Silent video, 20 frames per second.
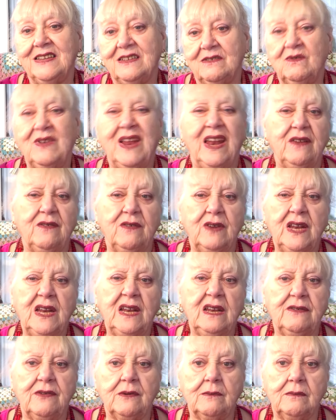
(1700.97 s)
Well, really
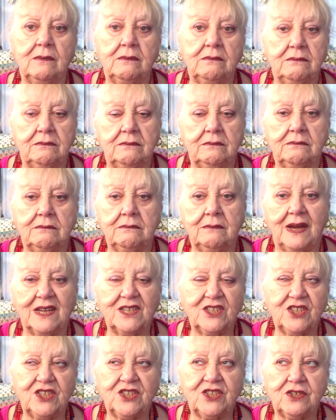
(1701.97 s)
from
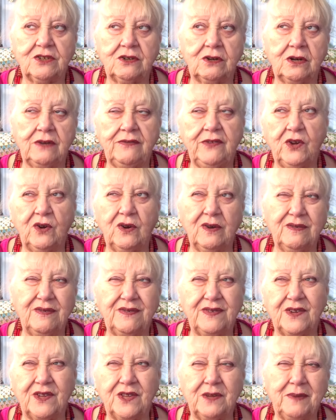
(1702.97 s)
Manchester, or if you're going
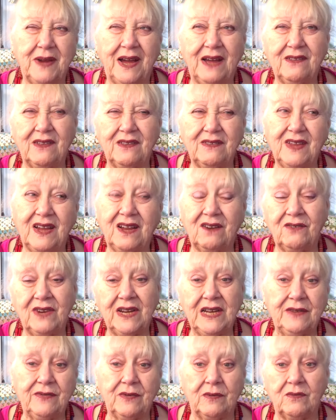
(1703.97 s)
further back than that,
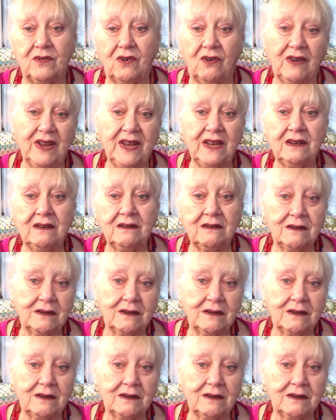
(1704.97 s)
really from Brighton.